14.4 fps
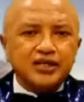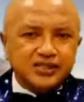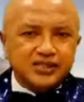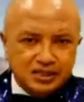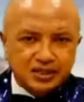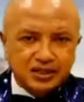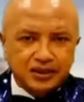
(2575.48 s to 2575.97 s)

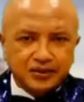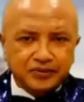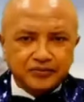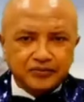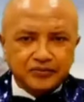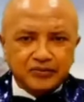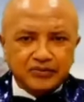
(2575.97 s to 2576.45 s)
were
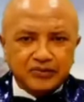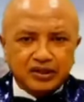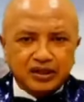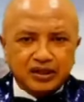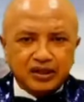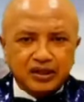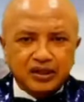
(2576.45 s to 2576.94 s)
given
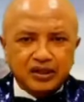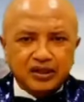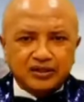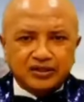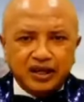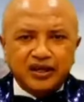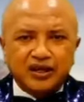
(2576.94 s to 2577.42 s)
by
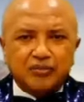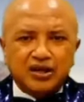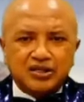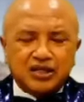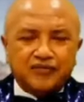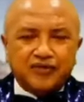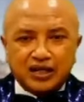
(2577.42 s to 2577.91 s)
God.
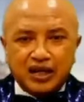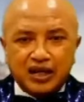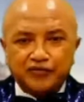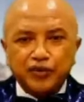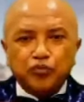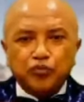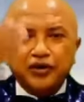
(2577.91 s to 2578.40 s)
You
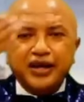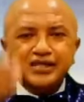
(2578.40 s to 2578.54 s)
see,